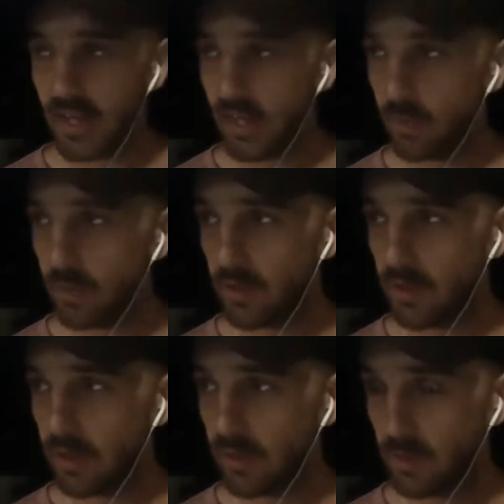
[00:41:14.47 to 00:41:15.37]
it will
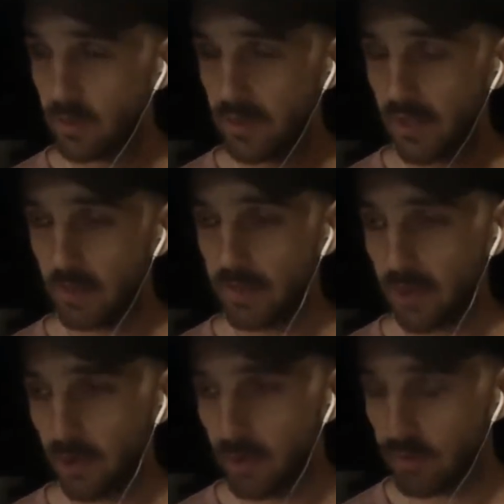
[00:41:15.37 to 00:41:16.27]
it, it will help in
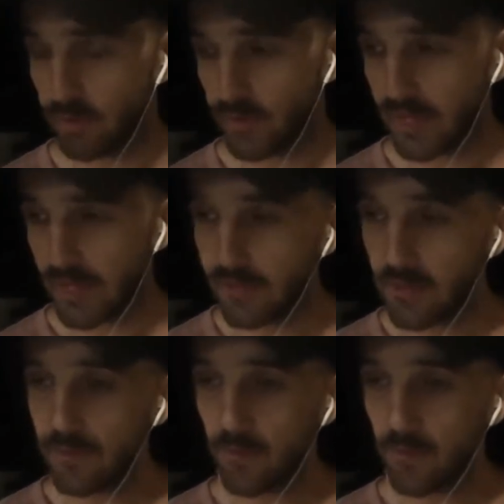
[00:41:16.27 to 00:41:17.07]
the long run. If you've